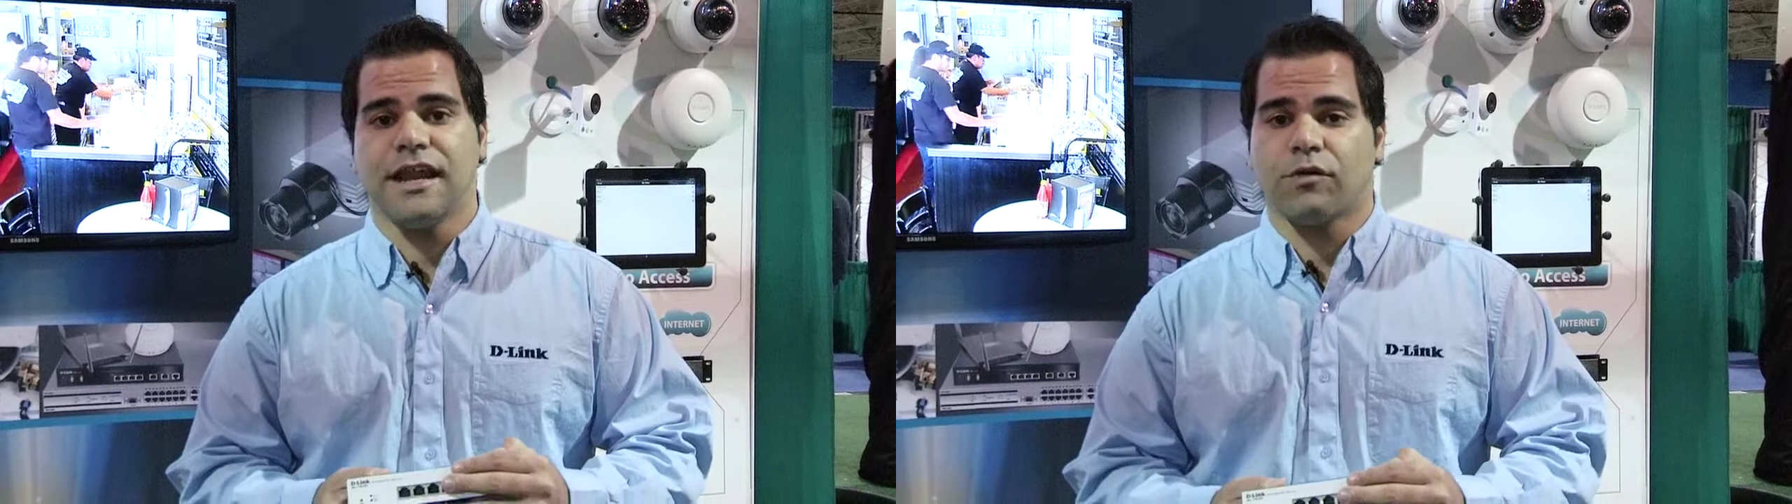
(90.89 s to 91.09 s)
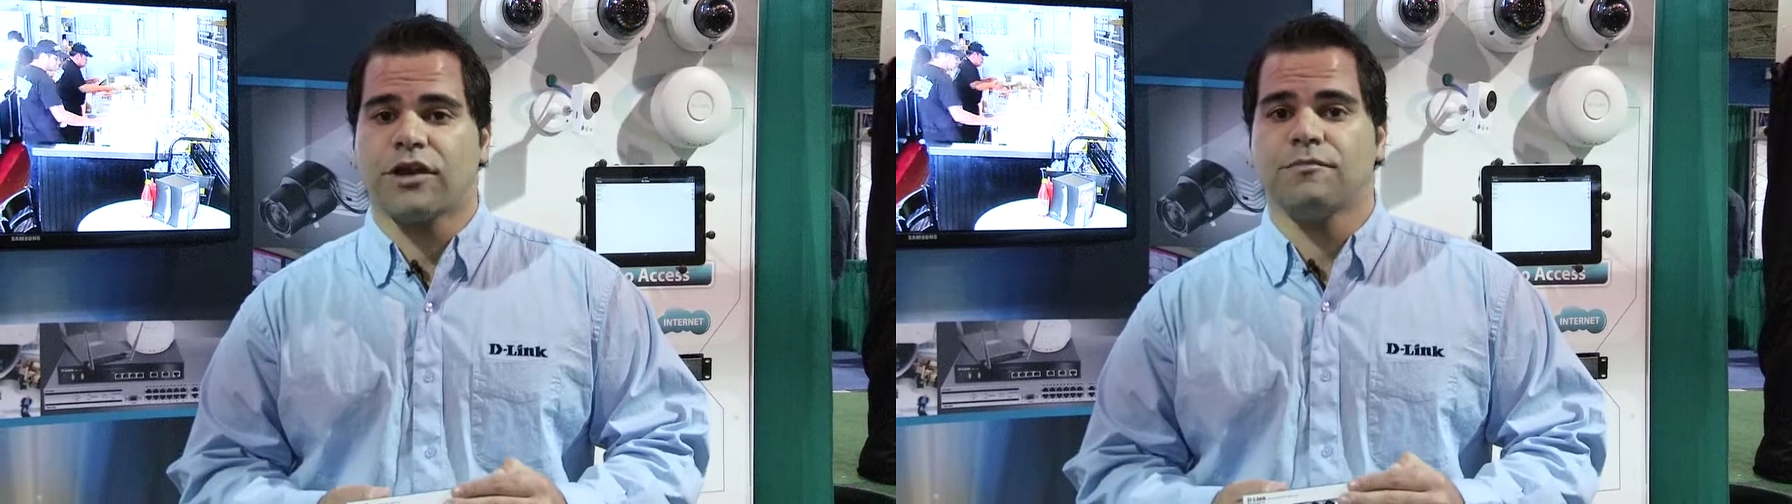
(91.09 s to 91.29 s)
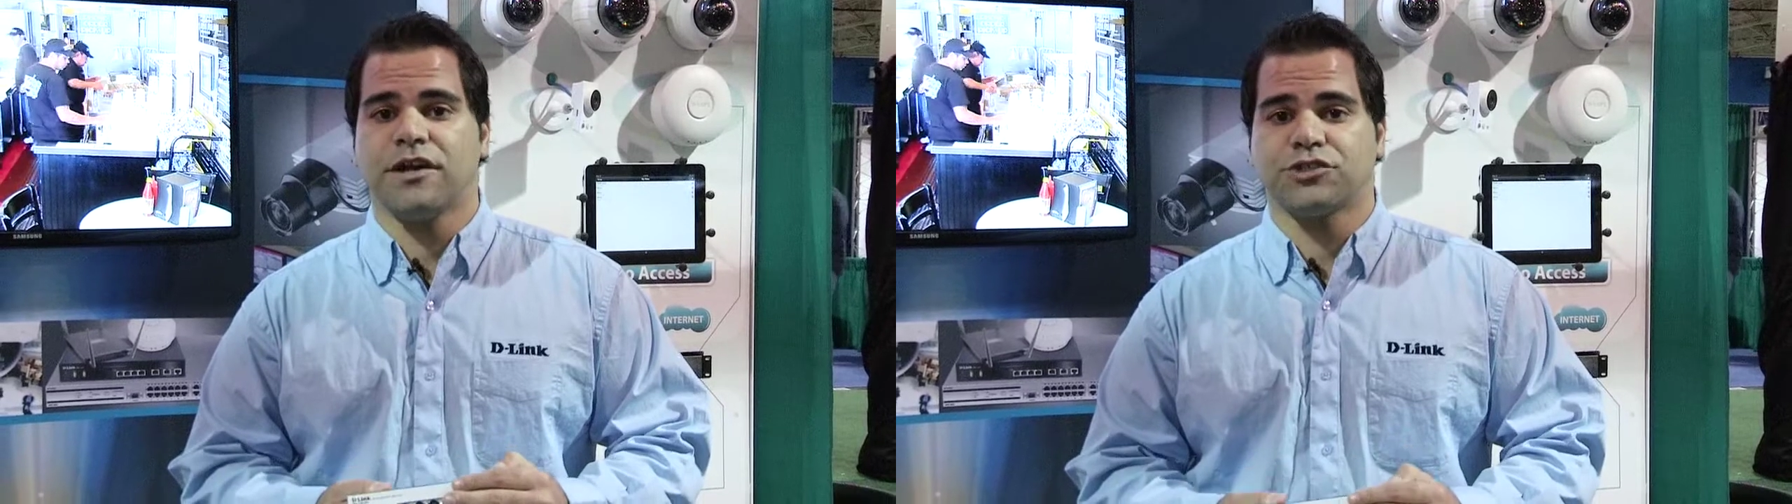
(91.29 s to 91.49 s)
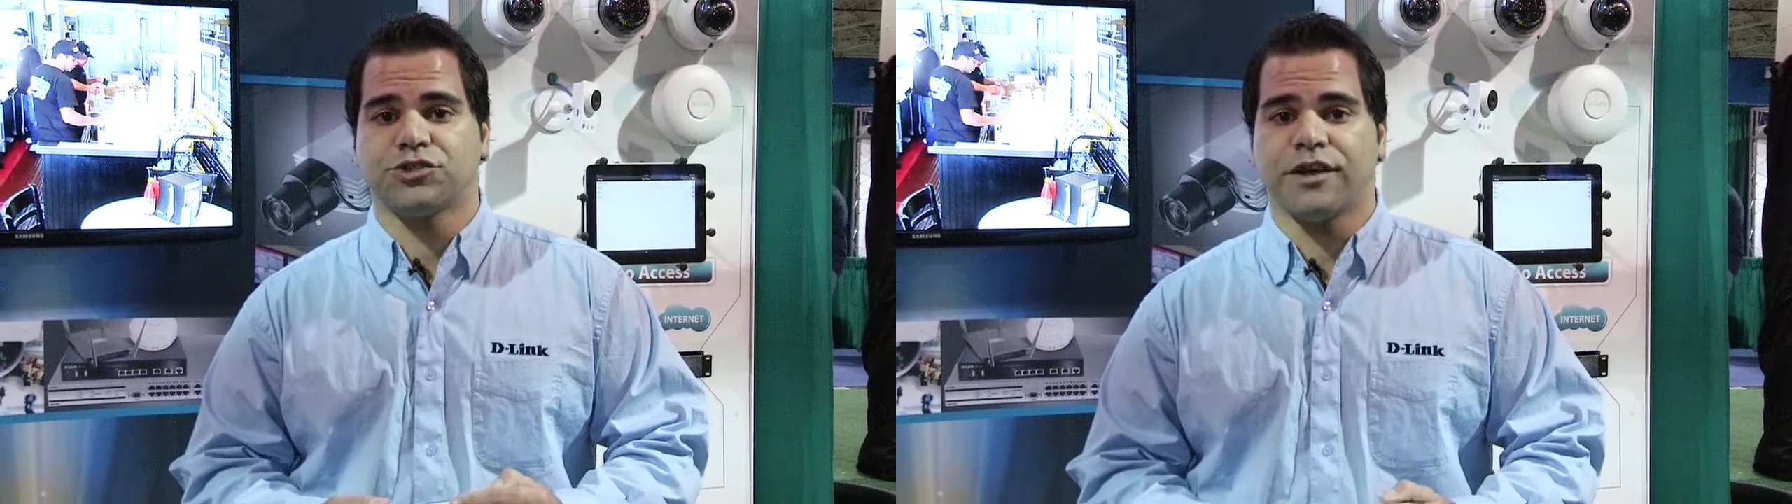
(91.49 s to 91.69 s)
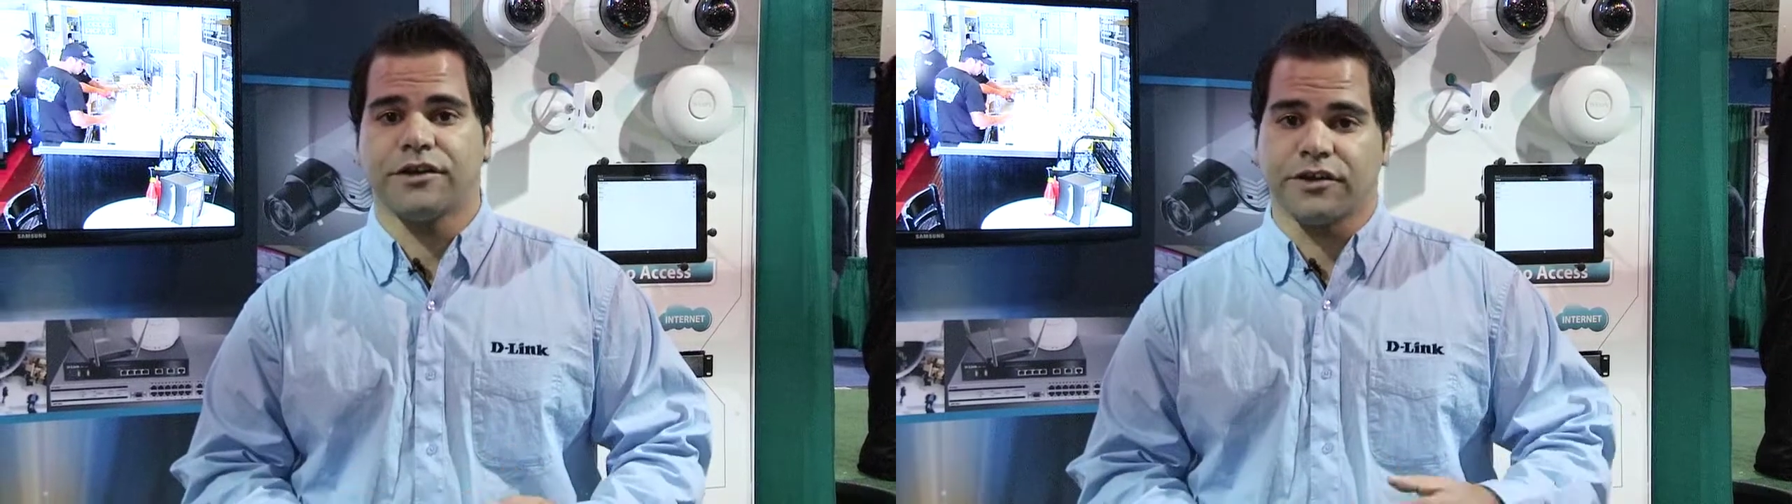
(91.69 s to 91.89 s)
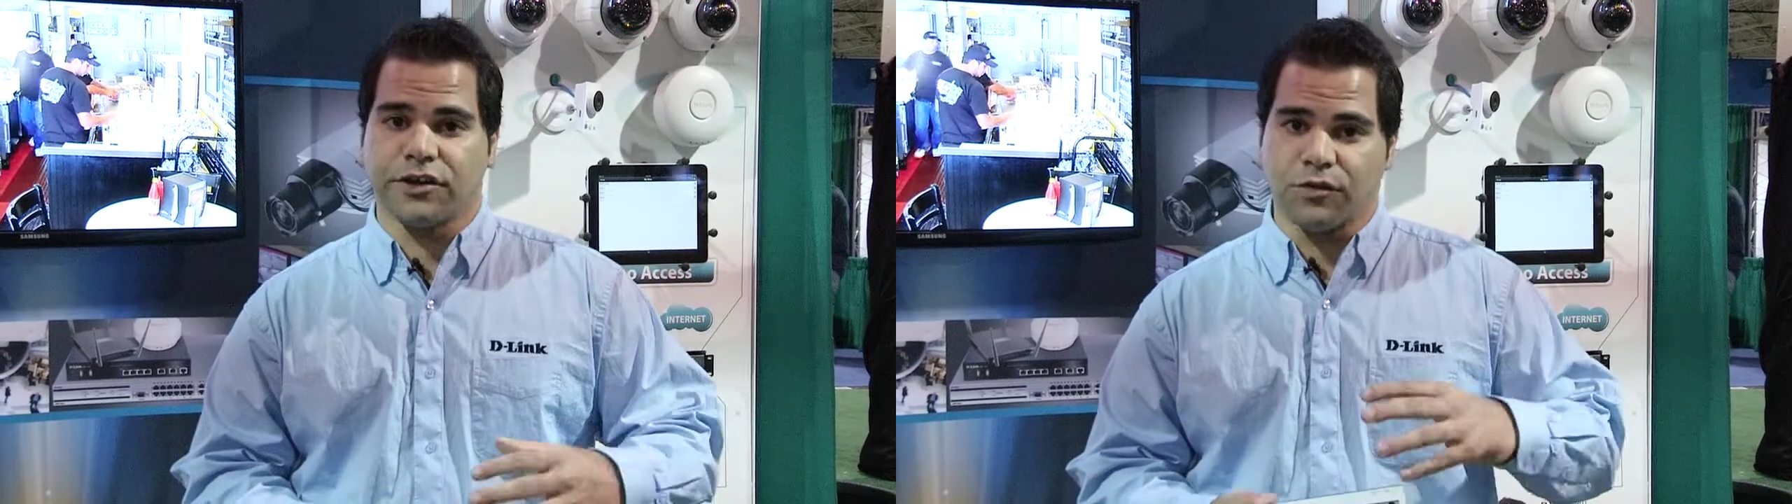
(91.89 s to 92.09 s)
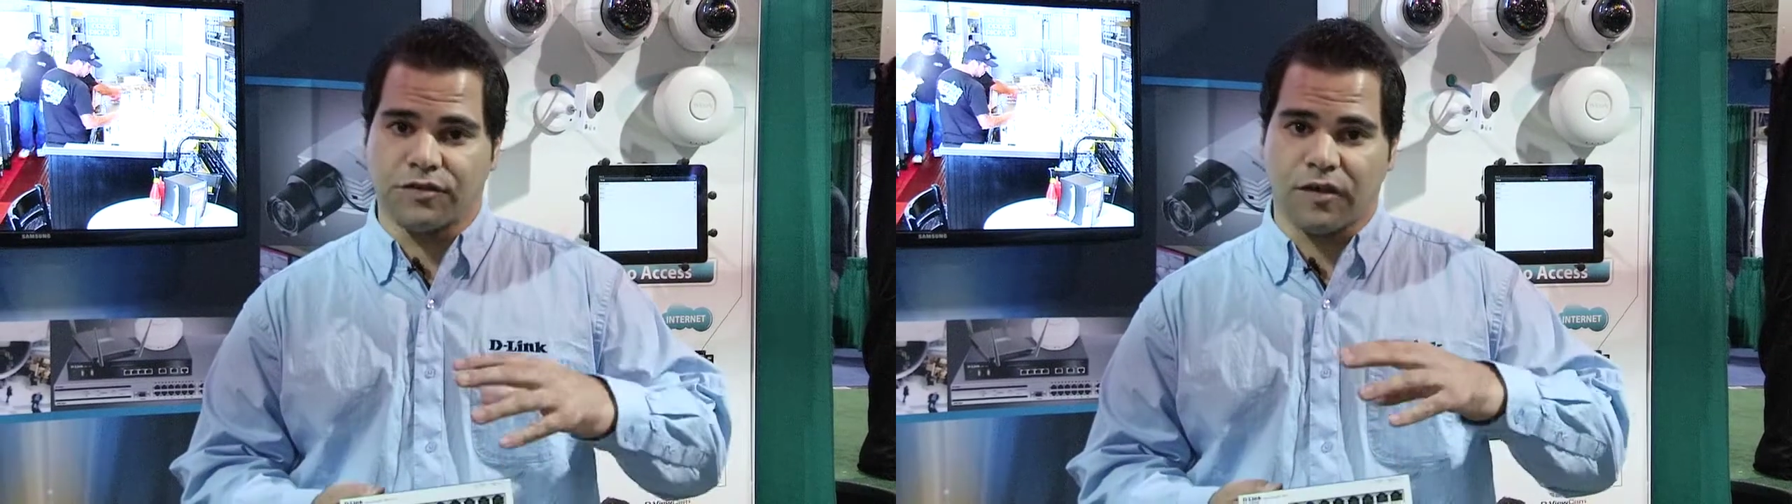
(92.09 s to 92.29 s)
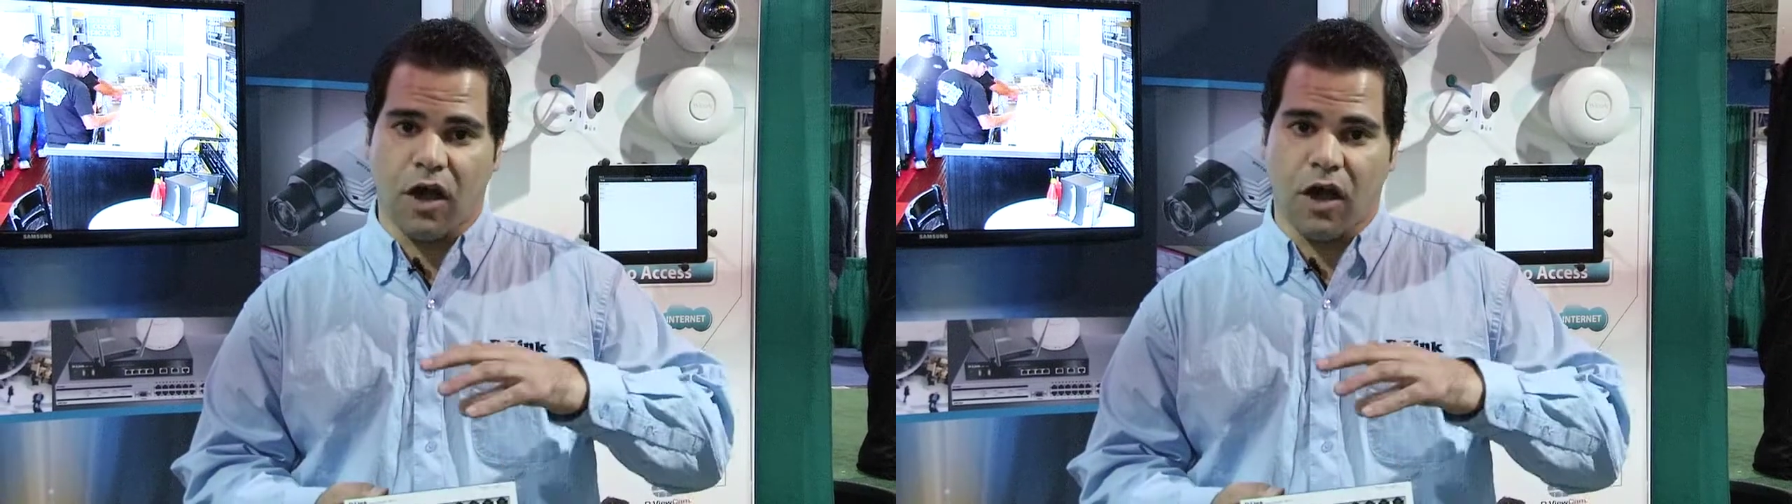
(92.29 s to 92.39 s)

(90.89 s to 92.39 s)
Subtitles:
network administrator to do is